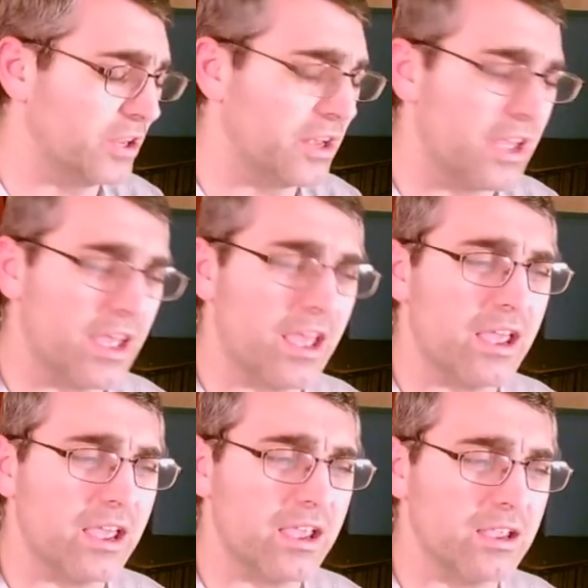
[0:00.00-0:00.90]

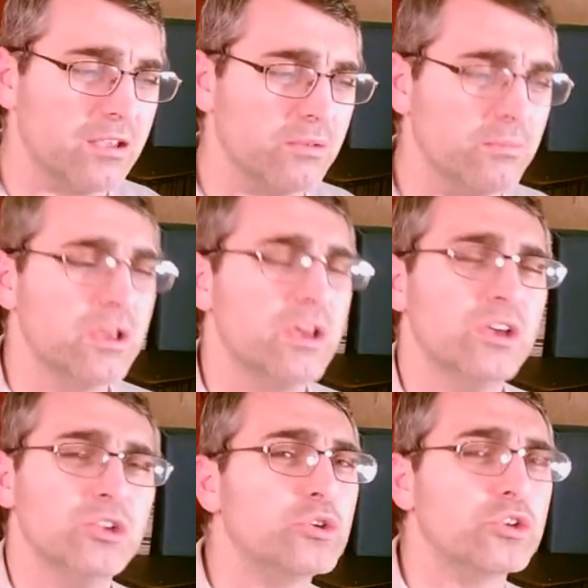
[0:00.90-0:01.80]

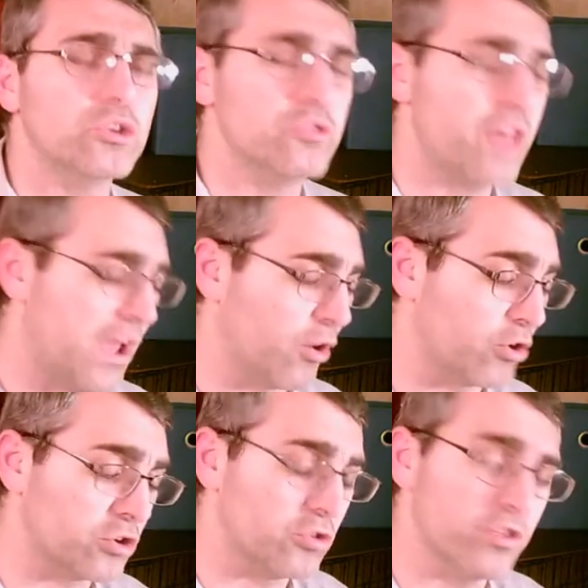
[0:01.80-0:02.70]
name. You can do that, or you
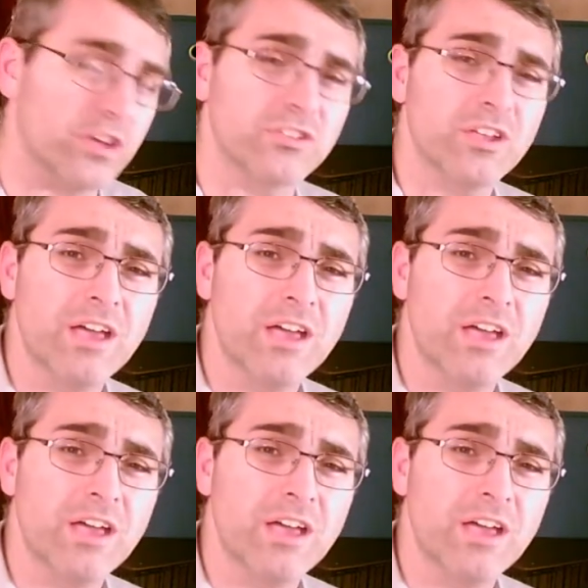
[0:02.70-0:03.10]
can do this.